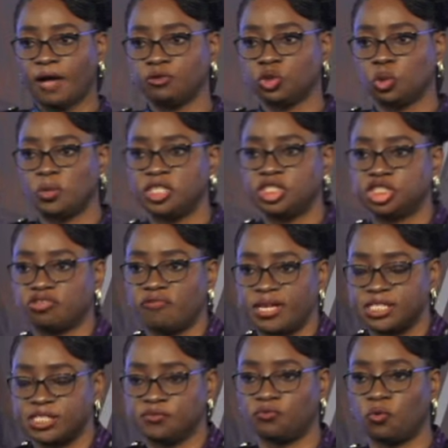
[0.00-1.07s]
do we
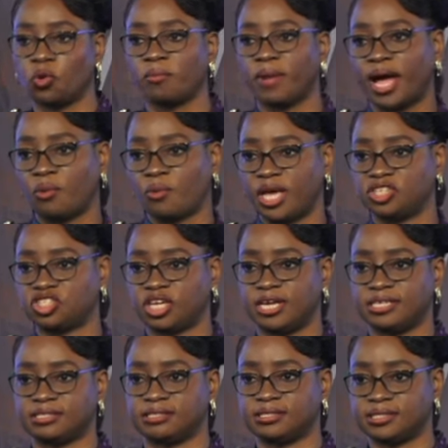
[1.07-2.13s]
transform our
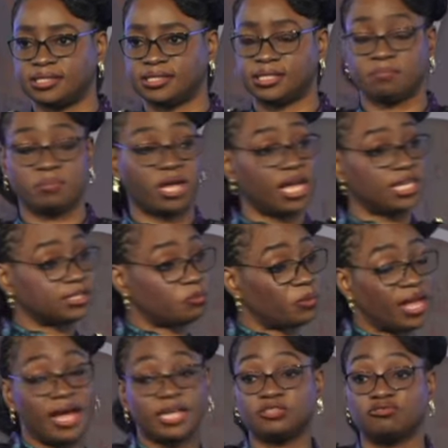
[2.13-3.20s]
education system? Because we
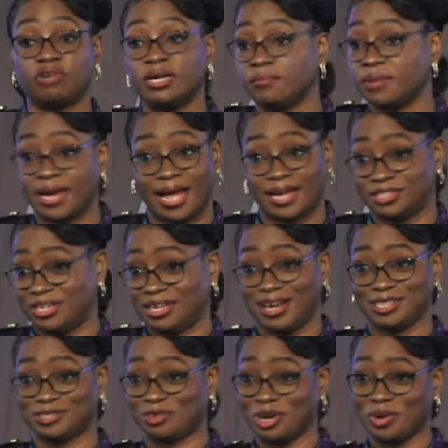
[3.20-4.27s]
actually can't
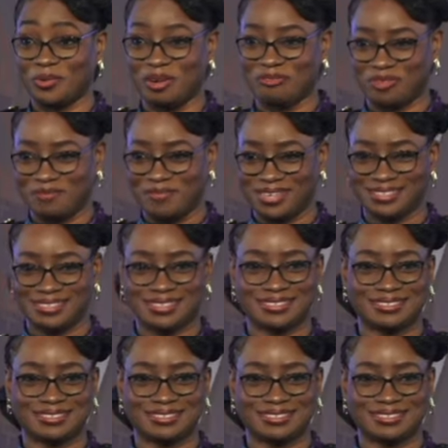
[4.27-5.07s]
run away from it.